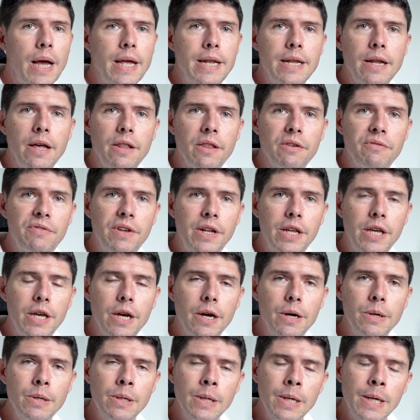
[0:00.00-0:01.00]
another
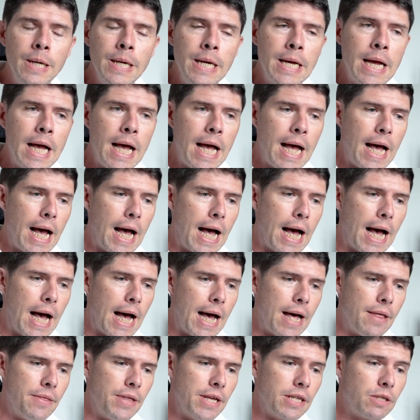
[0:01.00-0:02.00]
video.
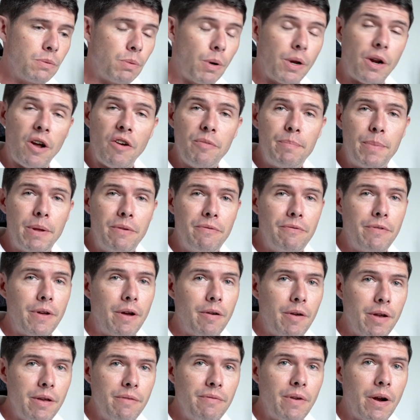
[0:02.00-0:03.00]
This one I've been
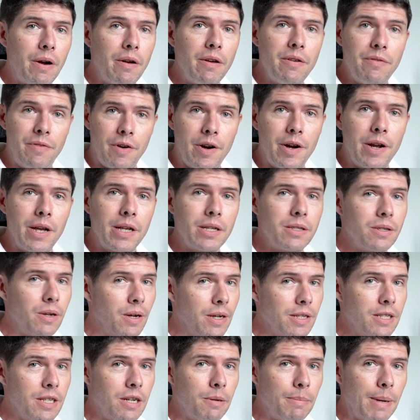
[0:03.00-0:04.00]
very
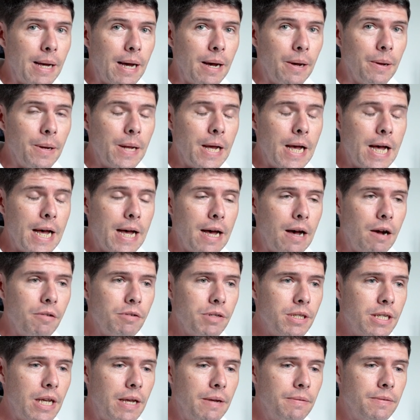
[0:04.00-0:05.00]
excited about. I
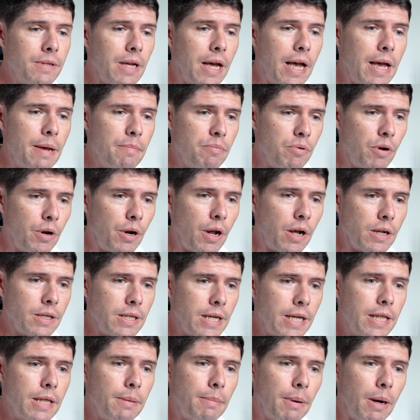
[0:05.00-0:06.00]
received a product
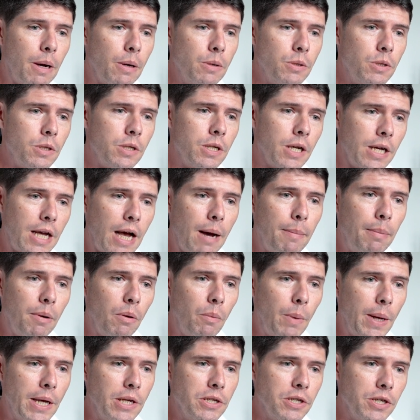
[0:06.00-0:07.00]
in the post a couple
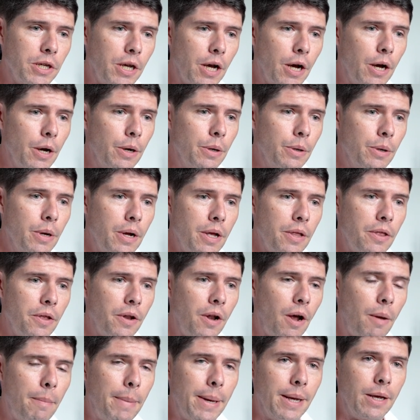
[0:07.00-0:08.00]
of weeks ago
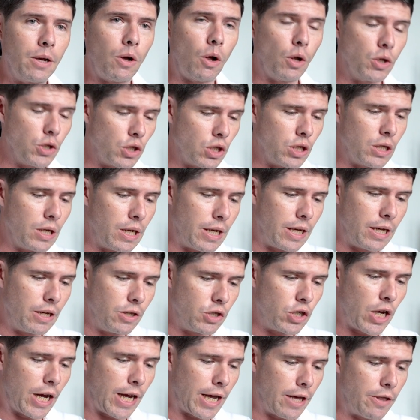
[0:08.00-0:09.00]
that I've been constantly
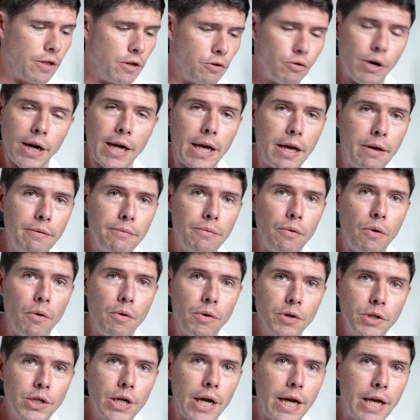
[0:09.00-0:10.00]
checking the tracking for